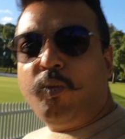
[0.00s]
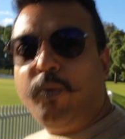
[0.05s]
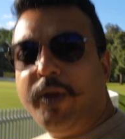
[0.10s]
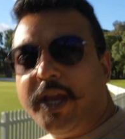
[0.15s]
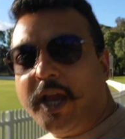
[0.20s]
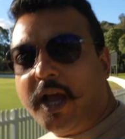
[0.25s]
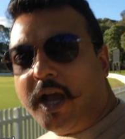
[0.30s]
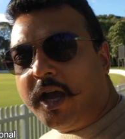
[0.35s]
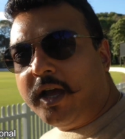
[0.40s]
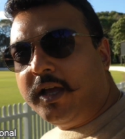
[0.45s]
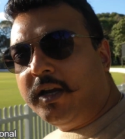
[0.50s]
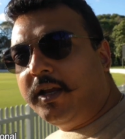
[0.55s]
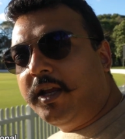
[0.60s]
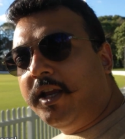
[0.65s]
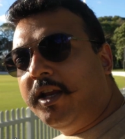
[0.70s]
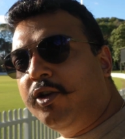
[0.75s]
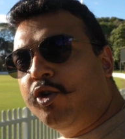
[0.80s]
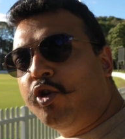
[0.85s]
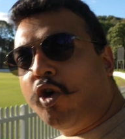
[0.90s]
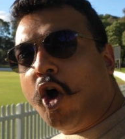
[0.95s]
we are
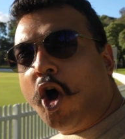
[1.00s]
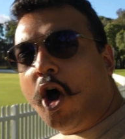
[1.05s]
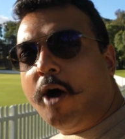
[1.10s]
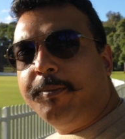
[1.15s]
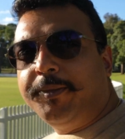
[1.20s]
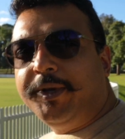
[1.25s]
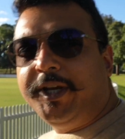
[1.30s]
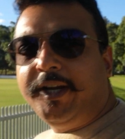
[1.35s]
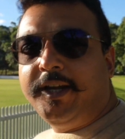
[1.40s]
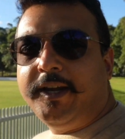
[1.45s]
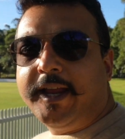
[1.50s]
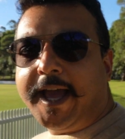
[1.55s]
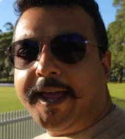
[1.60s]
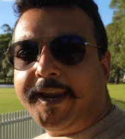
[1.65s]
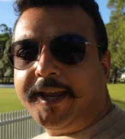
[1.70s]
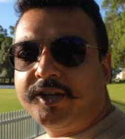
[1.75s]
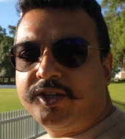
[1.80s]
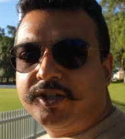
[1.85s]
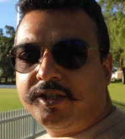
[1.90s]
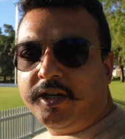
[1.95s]
in
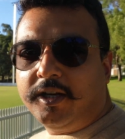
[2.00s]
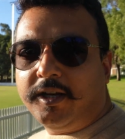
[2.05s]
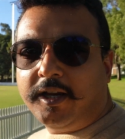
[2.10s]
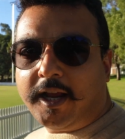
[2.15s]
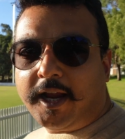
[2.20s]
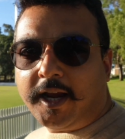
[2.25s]
omnidirectional,